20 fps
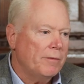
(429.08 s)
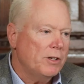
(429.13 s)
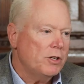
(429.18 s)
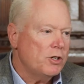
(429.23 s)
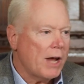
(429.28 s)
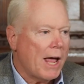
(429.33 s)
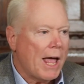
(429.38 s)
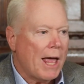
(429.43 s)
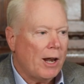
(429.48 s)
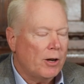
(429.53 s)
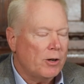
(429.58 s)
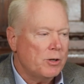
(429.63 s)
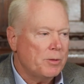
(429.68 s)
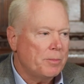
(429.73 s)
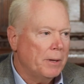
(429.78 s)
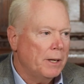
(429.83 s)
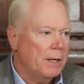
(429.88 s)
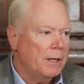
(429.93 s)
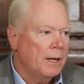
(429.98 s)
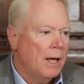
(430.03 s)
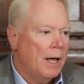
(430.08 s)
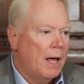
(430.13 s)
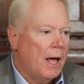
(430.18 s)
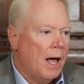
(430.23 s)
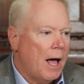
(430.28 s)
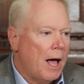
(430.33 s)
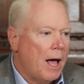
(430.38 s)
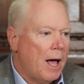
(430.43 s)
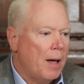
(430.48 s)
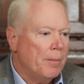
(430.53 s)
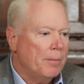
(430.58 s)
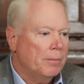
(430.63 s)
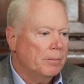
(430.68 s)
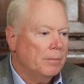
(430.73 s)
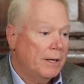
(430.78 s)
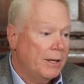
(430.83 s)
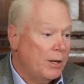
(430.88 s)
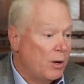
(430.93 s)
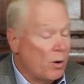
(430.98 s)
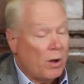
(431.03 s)
of a challenge. But um,
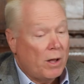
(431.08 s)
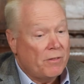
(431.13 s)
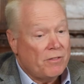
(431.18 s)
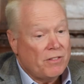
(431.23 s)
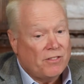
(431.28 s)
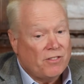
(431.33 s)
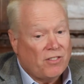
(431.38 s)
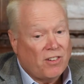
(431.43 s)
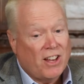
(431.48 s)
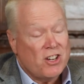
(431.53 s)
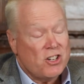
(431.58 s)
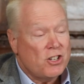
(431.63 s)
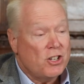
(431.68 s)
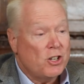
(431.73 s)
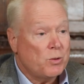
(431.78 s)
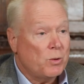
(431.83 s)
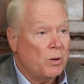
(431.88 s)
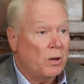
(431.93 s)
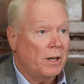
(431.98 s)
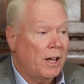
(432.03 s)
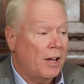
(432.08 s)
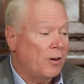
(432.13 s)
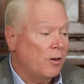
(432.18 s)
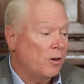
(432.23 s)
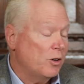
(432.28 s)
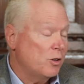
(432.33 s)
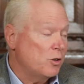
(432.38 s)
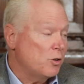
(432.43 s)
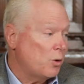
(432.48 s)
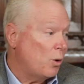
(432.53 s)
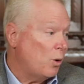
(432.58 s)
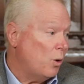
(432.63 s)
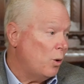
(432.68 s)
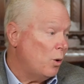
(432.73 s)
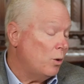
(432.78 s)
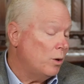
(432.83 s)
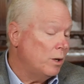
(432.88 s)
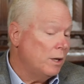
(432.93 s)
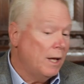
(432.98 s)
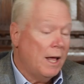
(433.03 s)
you know, if inflation is really under
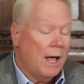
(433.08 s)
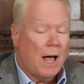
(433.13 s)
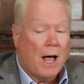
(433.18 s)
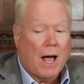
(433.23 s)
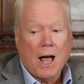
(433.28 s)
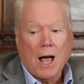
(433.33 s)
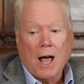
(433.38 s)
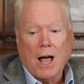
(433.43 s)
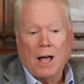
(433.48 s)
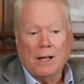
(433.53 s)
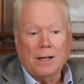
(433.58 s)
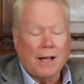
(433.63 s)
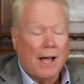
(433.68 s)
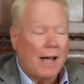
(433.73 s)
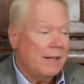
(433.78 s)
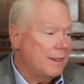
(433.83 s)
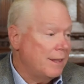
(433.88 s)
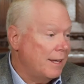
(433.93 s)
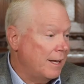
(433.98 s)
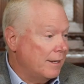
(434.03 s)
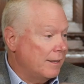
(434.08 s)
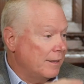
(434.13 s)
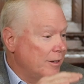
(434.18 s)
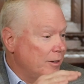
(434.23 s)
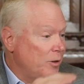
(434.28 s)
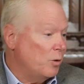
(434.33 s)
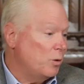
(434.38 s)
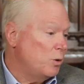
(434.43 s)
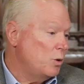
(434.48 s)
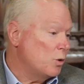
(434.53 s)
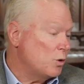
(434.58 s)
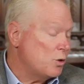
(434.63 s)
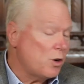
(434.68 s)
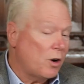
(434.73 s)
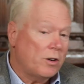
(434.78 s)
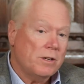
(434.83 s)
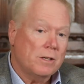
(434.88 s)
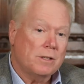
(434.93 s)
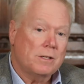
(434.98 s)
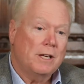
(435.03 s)
control, uh, I think you, will
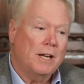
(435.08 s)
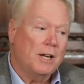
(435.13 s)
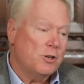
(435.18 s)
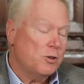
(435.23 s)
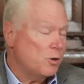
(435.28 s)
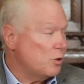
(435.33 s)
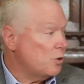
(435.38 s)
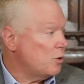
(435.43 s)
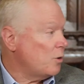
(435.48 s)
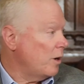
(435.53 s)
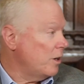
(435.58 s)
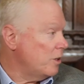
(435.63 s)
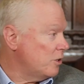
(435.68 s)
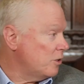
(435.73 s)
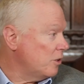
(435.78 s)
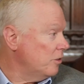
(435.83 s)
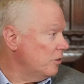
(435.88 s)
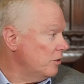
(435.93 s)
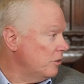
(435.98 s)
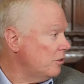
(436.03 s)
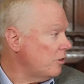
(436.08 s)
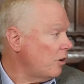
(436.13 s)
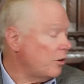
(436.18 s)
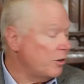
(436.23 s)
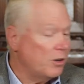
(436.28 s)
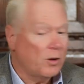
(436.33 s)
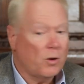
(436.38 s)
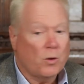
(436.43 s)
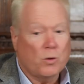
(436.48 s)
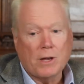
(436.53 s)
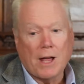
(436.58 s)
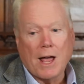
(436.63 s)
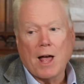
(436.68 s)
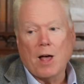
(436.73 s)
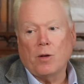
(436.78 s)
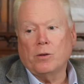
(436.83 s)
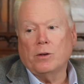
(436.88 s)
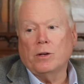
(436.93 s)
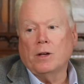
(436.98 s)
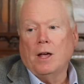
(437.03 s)
start to see interest rates start to go
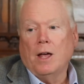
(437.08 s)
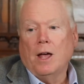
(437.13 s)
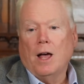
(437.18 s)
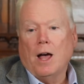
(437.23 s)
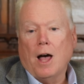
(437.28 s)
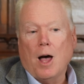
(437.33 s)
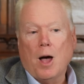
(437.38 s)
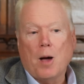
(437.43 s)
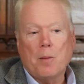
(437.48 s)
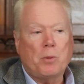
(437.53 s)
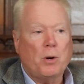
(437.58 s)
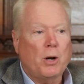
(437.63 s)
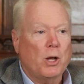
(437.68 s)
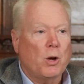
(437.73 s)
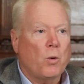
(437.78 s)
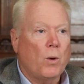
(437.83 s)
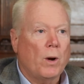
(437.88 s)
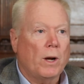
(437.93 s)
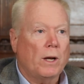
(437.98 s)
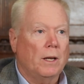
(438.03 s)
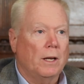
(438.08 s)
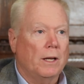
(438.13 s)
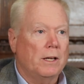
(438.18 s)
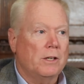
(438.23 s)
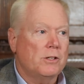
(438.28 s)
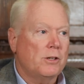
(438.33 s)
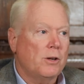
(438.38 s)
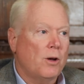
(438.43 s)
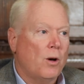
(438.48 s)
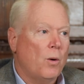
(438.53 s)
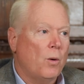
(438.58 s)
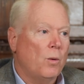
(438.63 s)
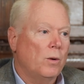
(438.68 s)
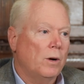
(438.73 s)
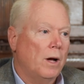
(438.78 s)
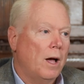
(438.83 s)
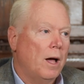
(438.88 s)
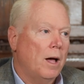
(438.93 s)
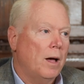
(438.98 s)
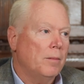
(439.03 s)
down uh, pretty quickly. So,
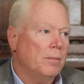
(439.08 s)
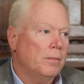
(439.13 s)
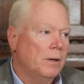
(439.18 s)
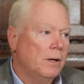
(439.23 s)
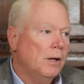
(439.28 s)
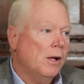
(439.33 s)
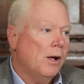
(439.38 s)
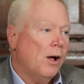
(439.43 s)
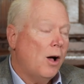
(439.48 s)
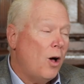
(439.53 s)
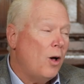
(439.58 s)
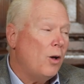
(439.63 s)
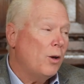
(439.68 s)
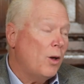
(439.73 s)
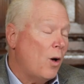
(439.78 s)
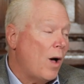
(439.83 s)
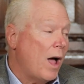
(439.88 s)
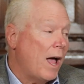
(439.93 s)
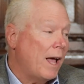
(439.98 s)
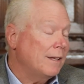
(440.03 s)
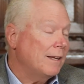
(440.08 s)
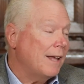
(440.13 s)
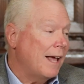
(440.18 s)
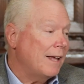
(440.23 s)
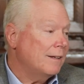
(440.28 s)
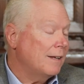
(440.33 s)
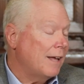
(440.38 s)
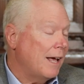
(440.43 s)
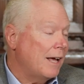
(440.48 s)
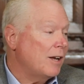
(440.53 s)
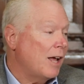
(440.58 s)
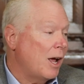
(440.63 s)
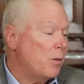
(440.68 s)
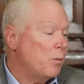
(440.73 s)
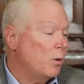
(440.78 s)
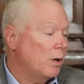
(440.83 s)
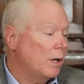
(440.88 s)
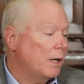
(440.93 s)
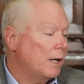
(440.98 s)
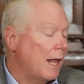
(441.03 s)
um, all in all, I, I, I,
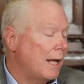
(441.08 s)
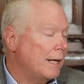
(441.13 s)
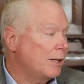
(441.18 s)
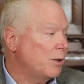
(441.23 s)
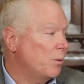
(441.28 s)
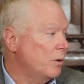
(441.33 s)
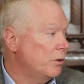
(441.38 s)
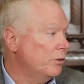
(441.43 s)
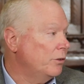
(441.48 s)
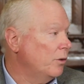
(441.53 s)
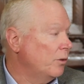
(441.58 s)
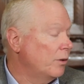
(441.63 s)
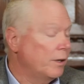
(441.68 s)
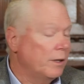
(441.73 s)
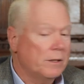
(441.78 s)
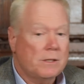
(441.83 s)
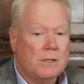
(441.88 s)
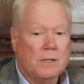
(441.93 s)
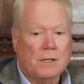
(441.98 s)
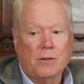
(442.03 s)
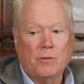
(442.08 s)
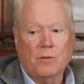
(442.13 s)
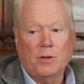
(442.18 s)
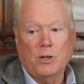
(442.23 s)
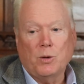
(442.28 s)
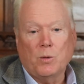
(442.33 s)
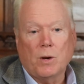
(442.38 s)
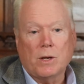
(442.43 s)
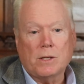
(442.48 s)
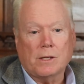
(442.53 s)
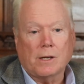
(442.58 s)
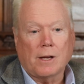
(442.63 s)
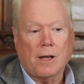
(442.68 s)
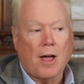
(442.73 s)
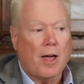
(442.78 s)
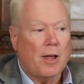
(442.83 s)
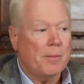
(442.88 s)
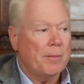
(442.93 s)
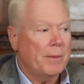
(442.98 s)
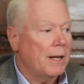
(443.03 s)
really like the resiliency of the U.S.
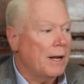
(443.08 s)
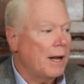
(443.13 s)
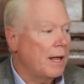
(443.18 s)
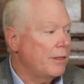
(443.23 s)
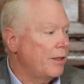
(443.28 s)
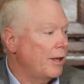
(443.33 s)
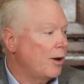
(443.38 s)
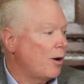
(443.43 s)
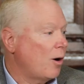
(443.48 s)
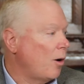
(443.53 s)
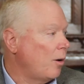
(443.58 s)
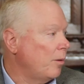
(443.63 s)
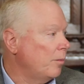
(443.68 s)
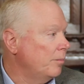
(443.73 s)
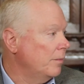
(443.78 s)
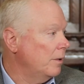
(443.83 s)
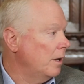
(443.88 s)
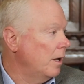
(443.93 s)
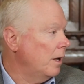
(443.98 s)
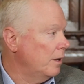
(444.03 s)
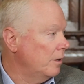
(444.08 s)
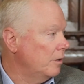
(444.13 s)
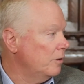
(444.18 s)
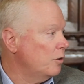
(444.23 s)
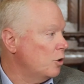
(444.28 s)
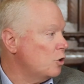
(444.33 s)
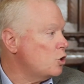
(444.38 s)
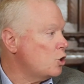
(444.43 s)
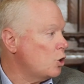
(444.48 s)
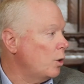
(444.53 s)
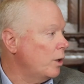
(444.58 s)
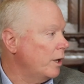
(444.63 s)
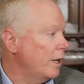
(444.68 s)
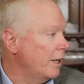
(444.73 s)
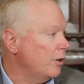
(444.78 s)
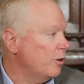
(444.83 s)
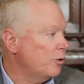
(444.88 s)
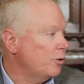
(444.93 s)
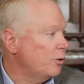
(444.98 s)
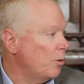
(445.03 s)
economy, and I think our uh, the surety
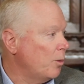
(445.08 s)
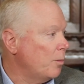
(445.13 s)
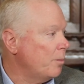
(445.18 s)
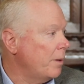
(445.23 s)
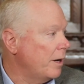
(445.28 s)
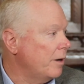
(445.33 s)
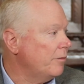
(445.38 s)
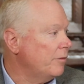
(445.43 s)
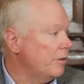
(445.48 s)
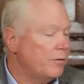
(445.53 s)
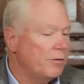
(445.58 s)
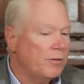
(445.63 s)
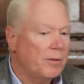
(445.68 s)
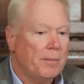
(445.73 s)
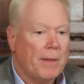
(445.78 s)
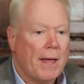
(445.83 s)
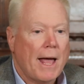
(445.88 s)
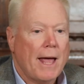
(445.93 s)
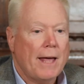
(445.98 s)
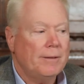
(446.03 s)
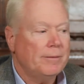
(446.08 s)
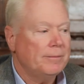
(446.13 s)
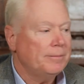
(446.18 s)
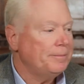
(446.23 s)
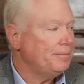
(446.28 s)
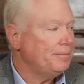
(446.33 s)
industry will benefit from that.